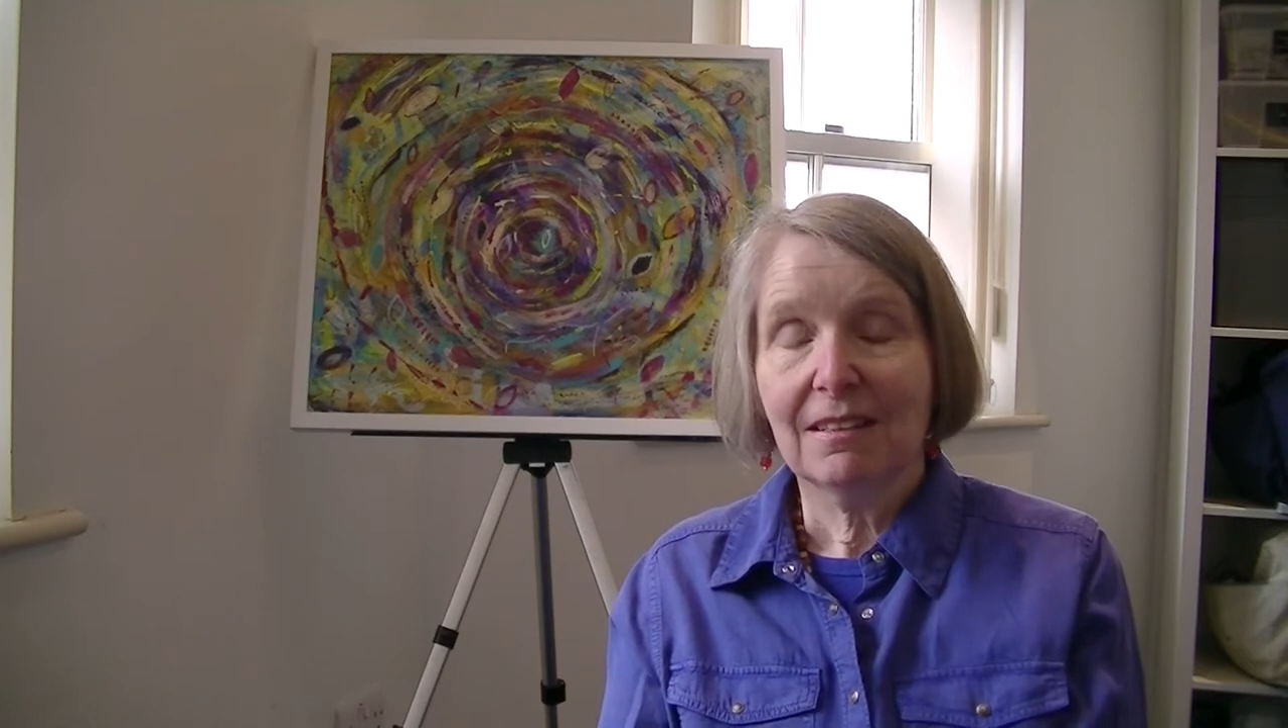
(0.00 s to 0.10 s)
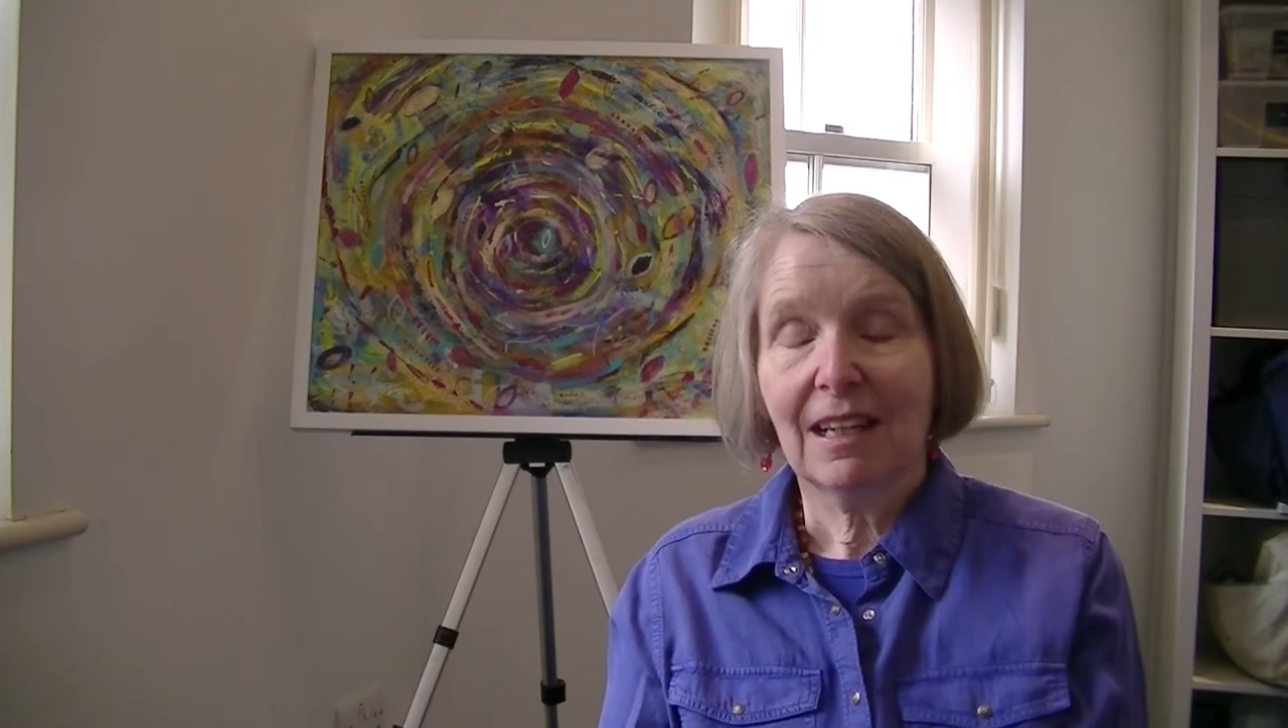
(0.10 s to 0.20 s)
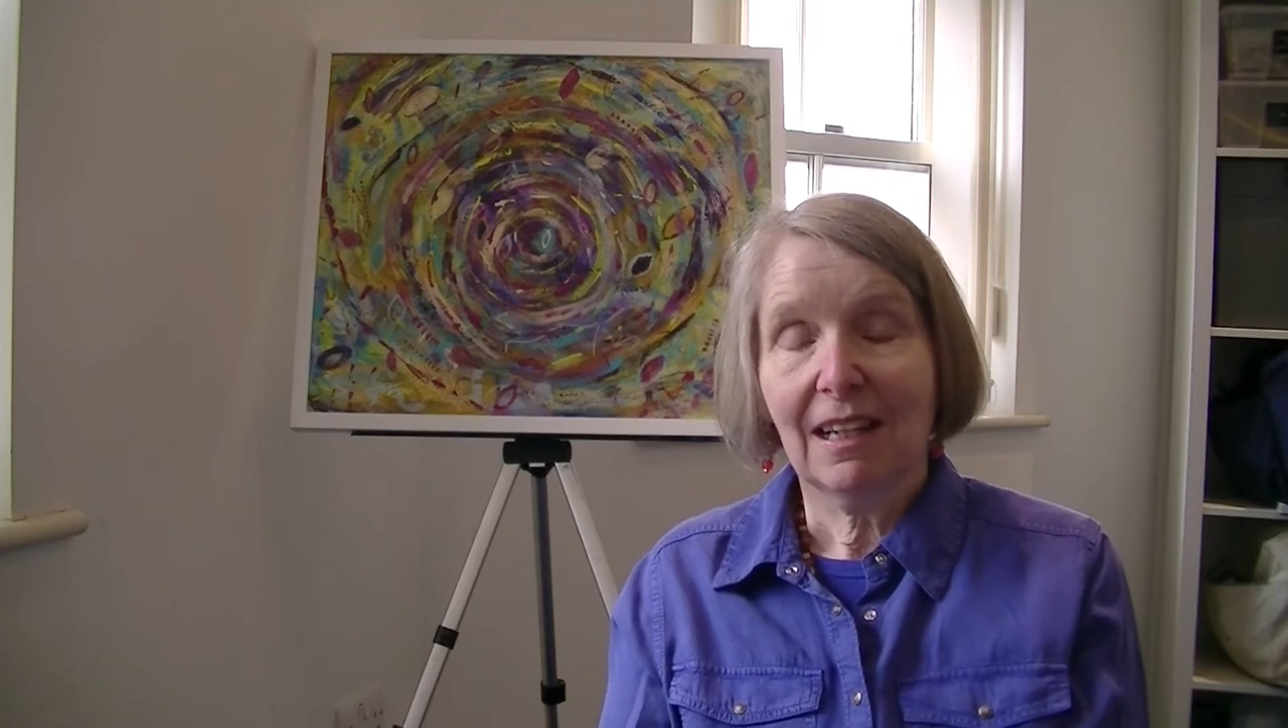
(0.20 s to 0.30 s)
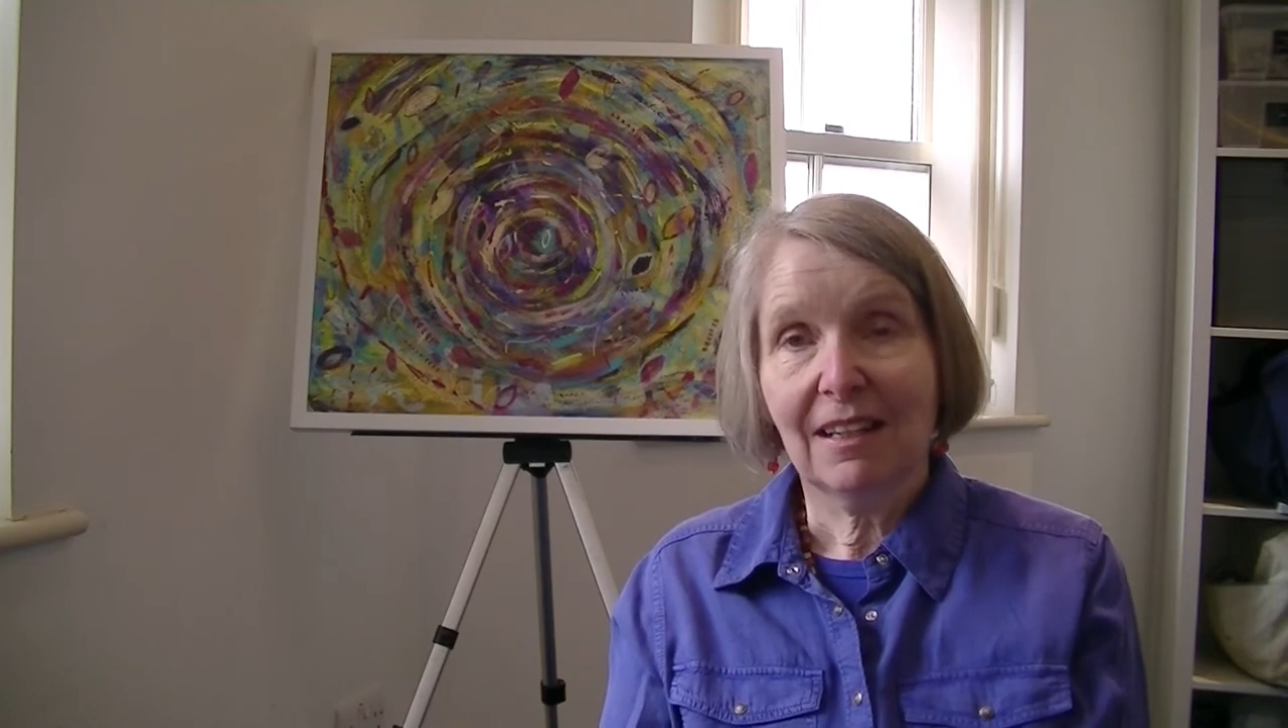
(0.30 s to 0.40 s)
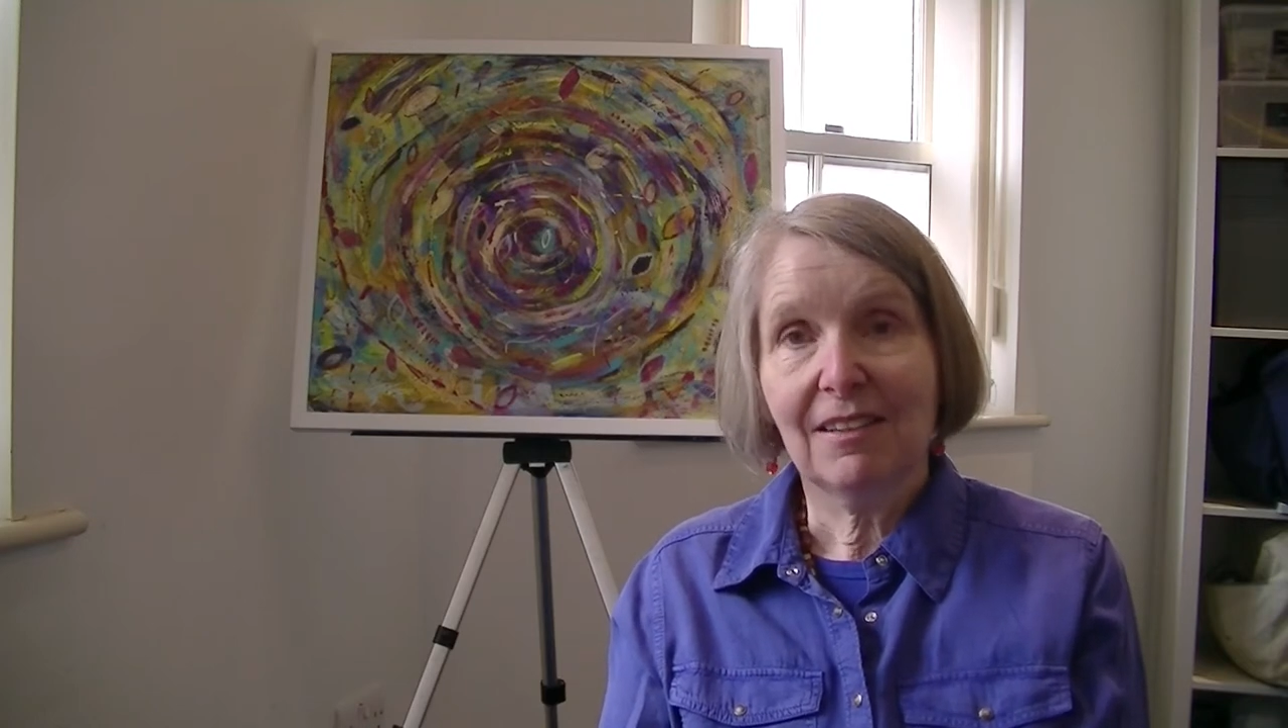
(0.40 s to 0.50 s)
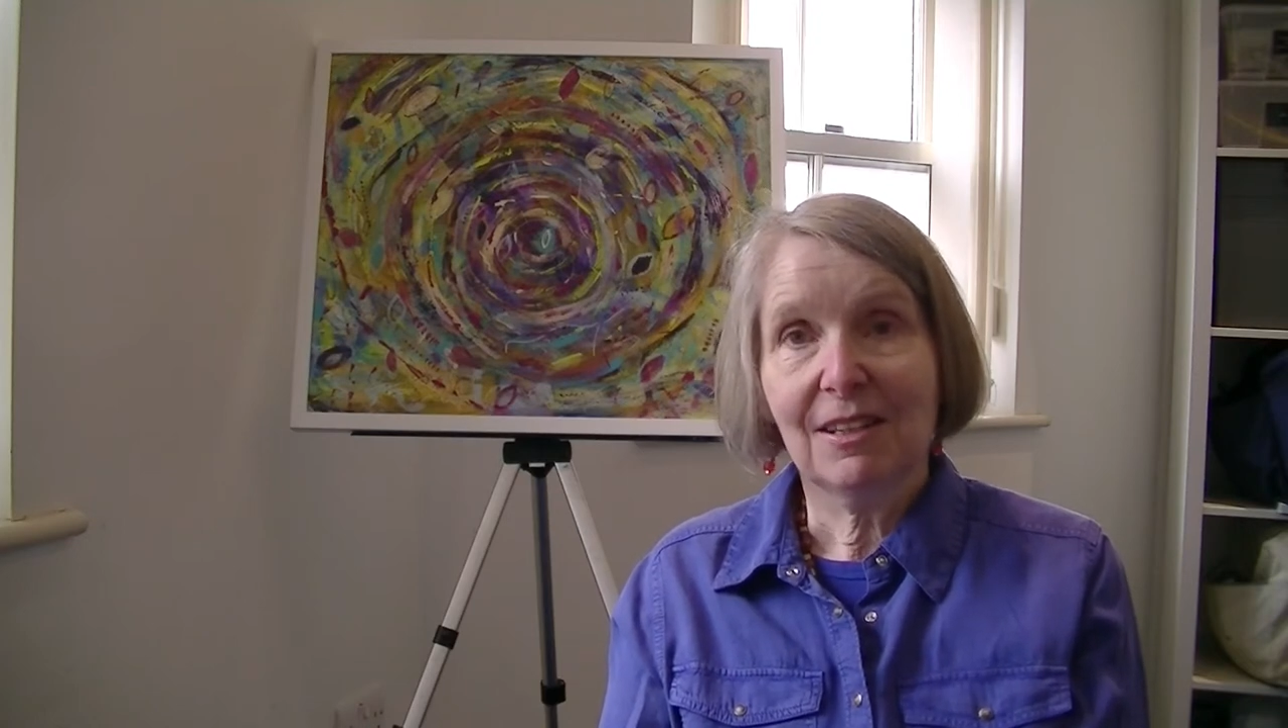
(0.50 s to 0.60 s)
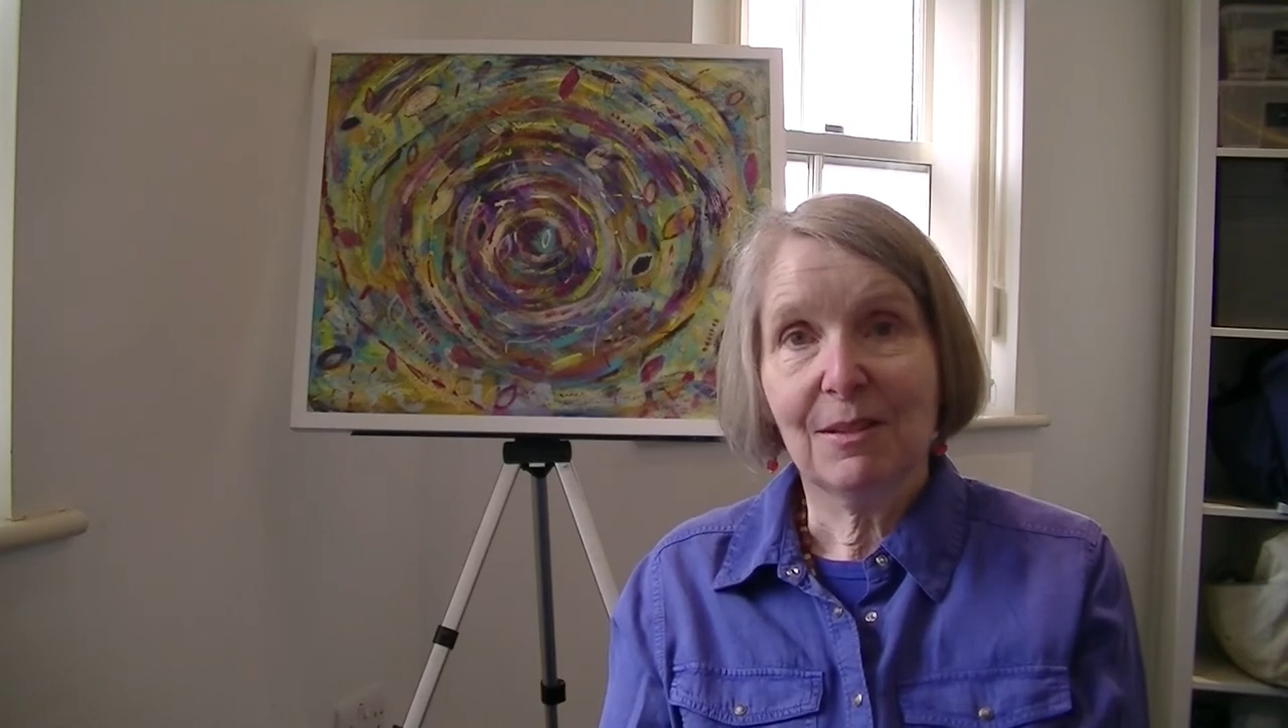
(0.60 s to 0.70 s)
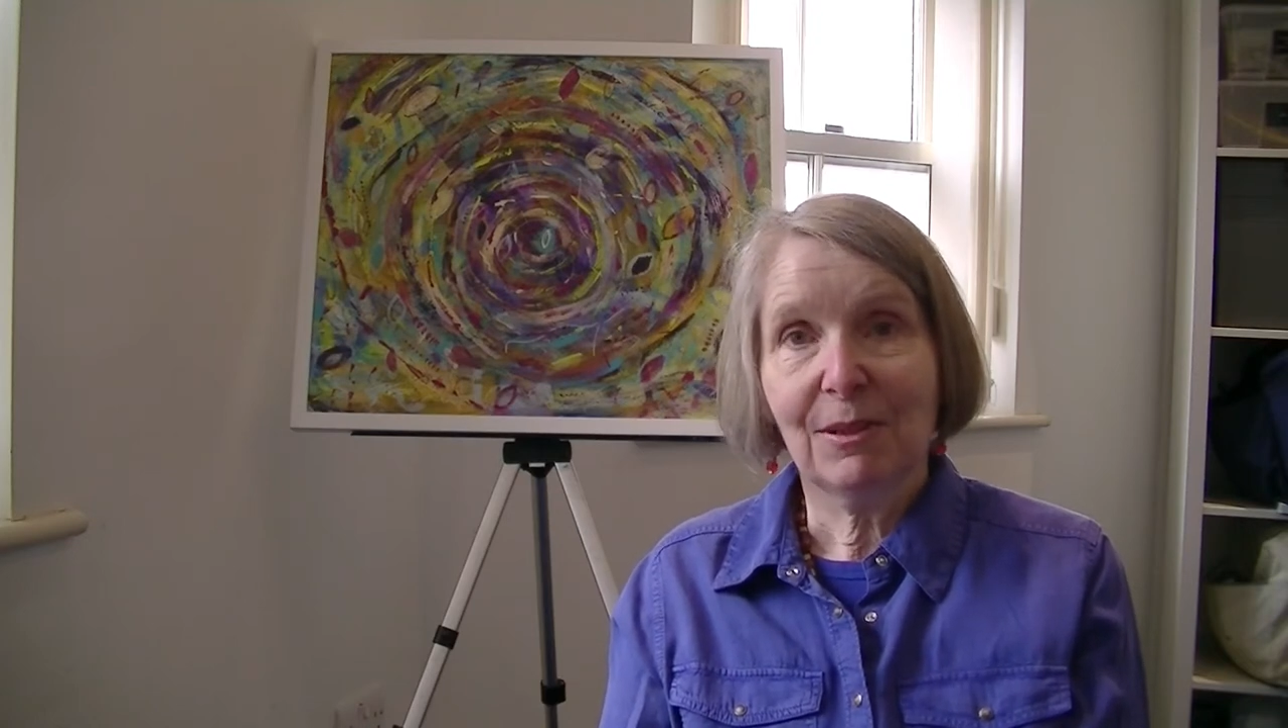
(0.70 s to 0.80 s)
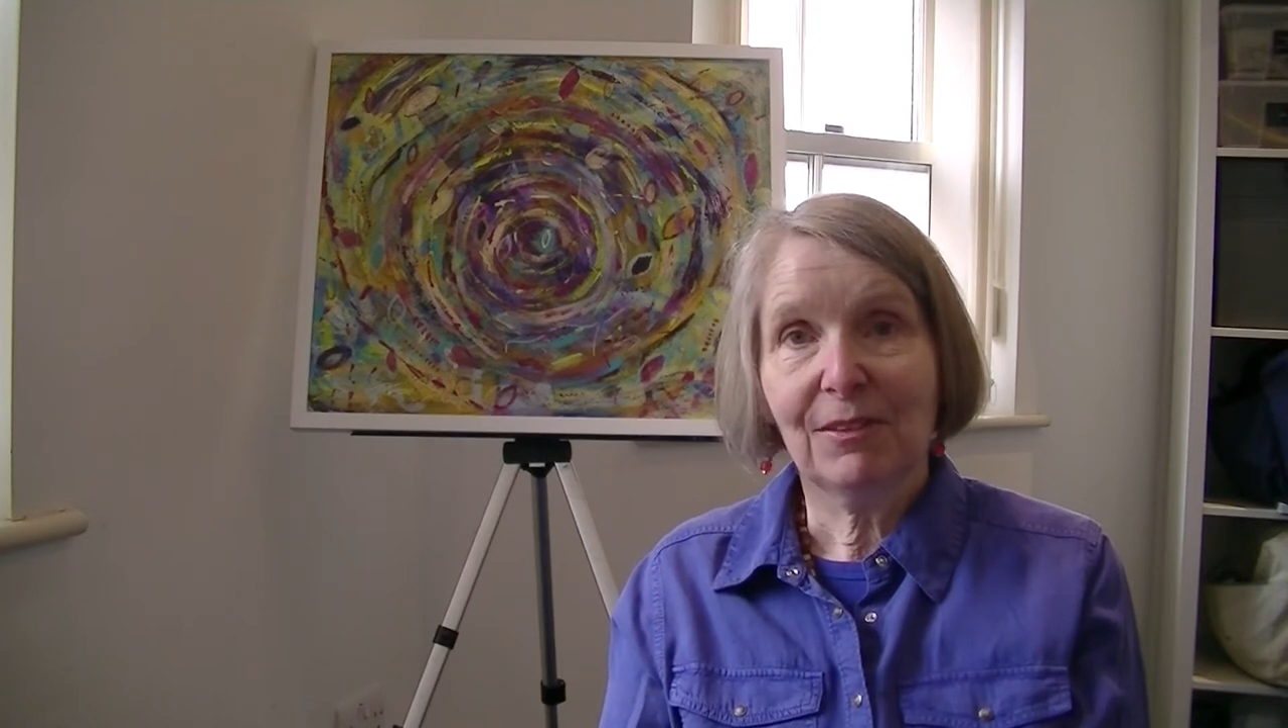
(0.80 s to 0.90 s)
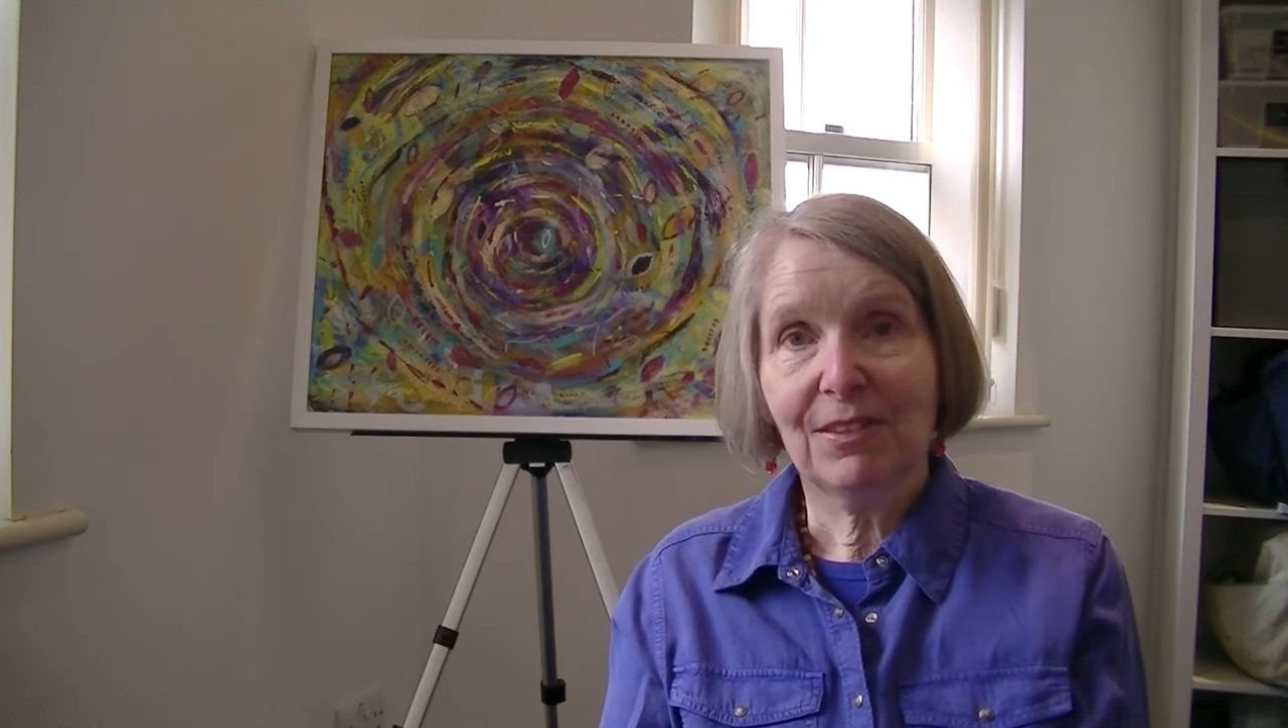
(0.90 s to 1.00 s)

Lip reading: "Can I see my